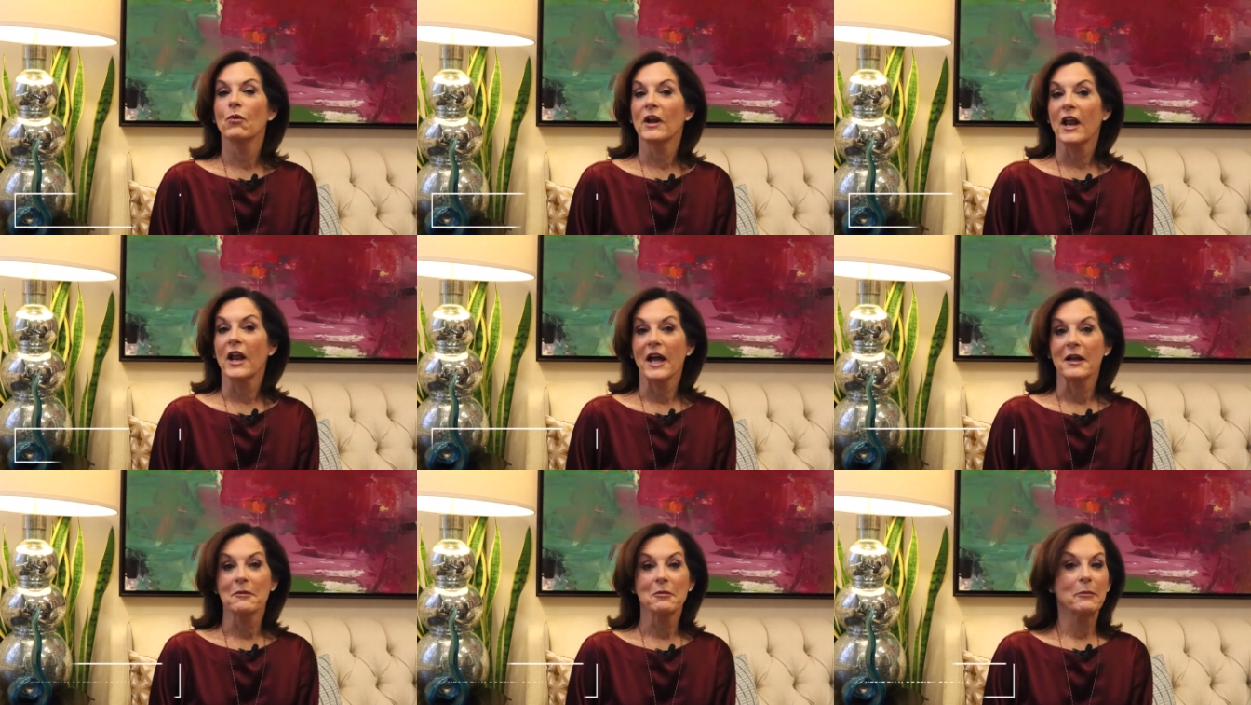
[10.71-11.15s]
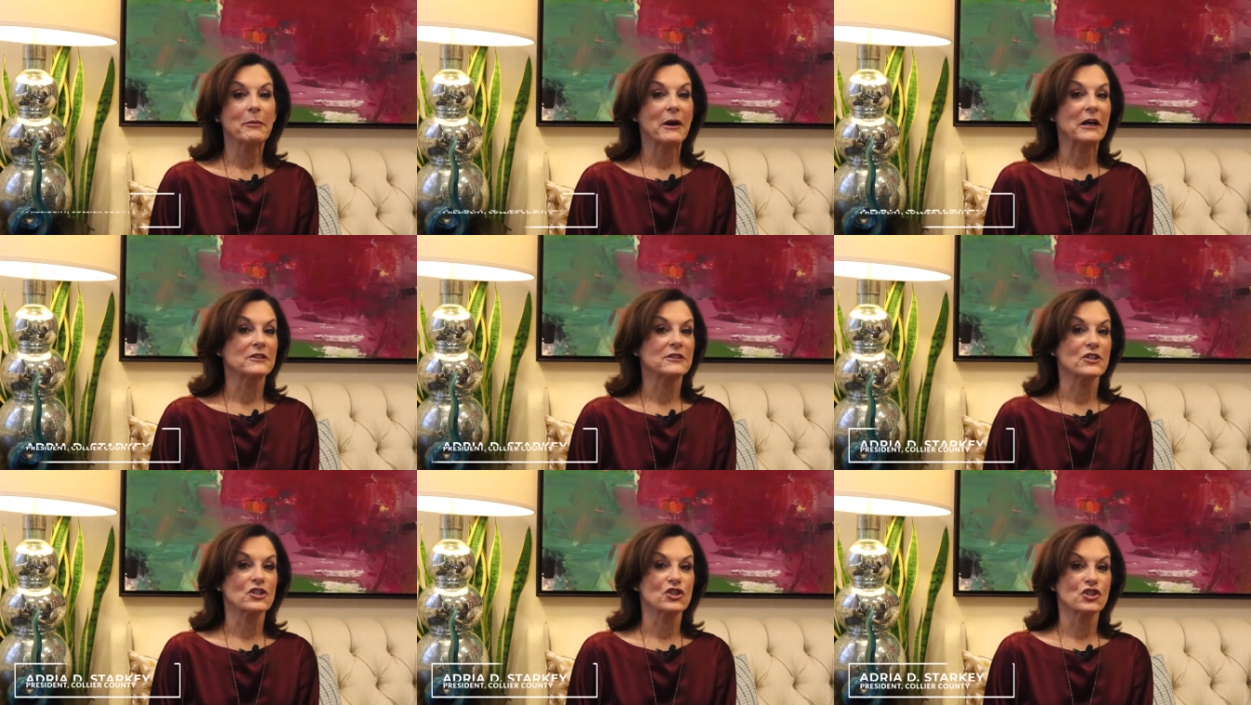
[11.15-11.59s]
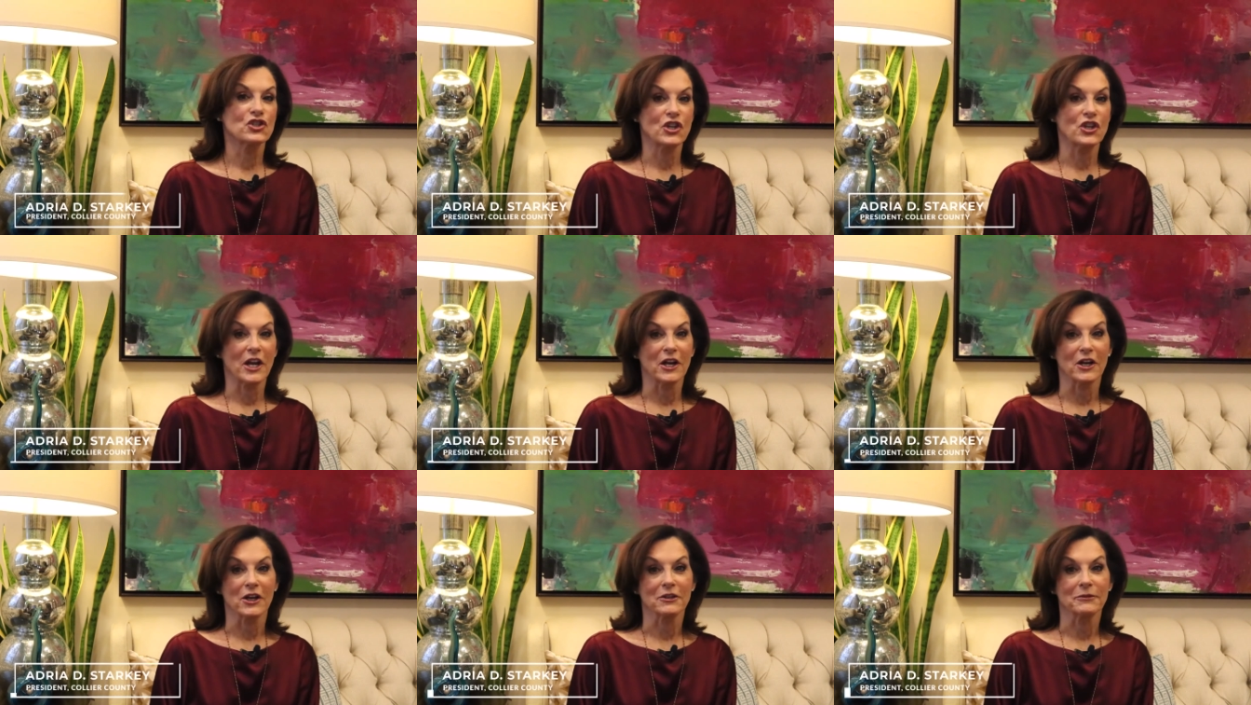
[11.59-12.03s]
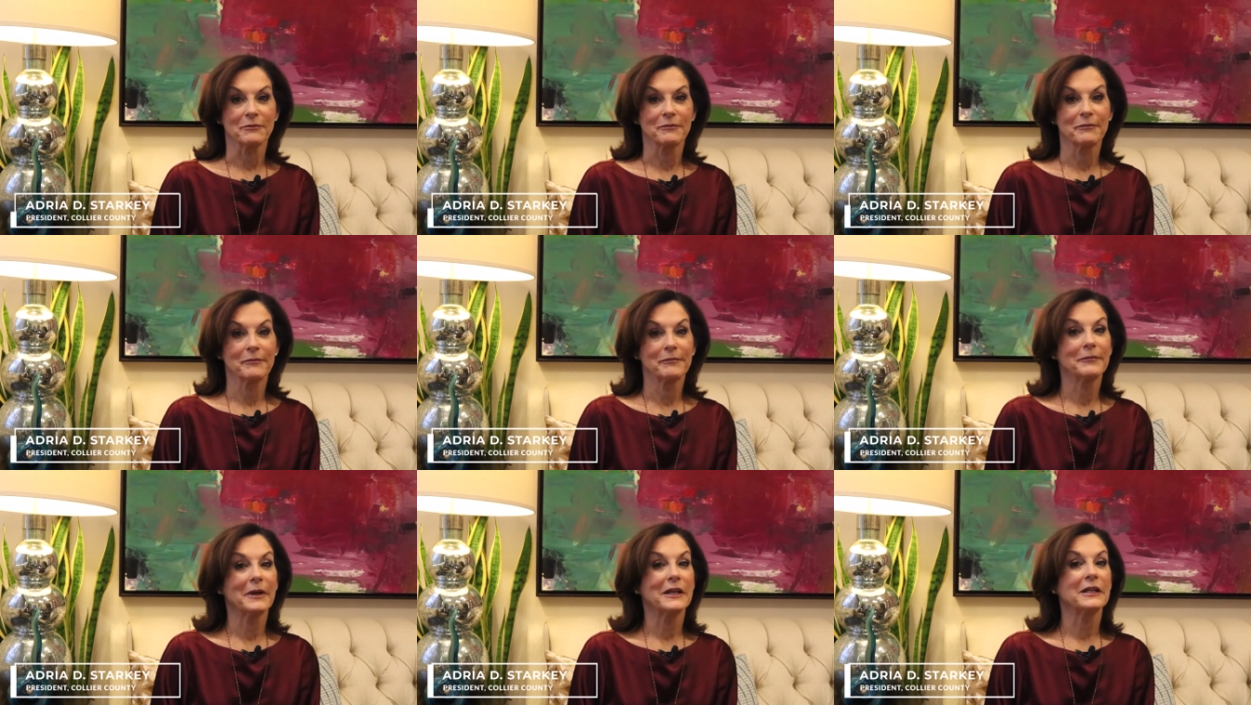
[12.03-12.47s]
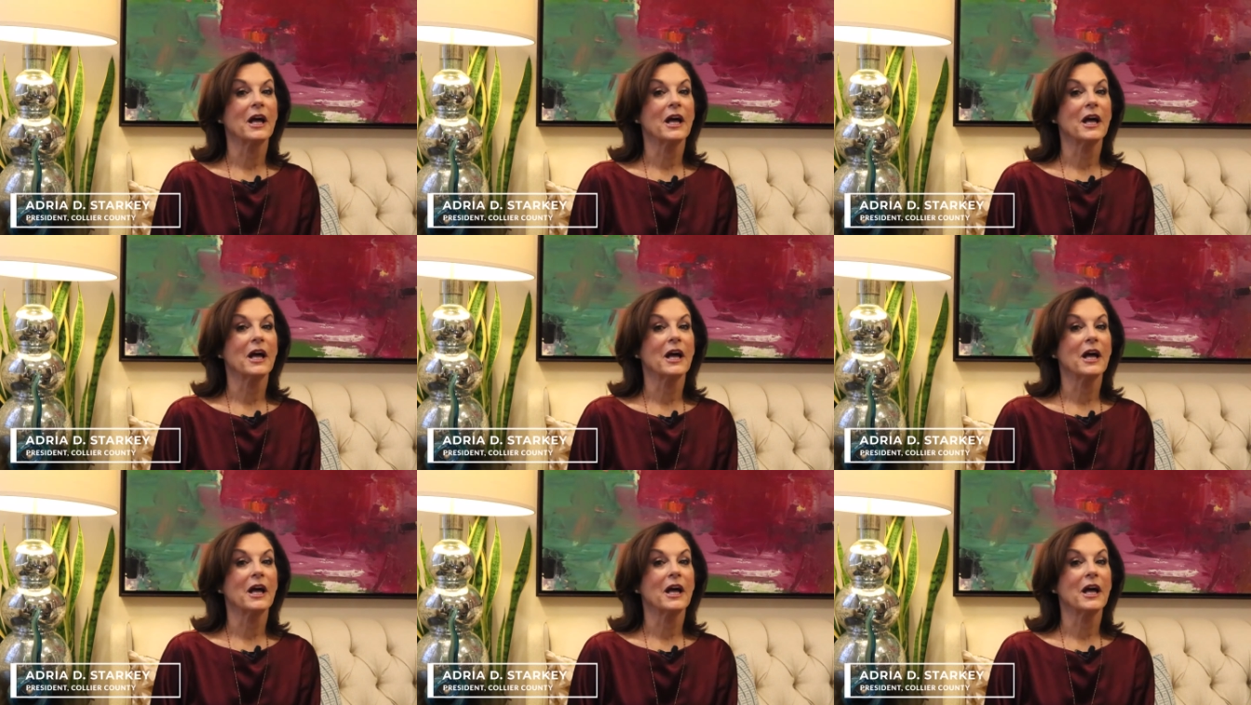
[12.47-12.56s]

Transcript: What I am about to share may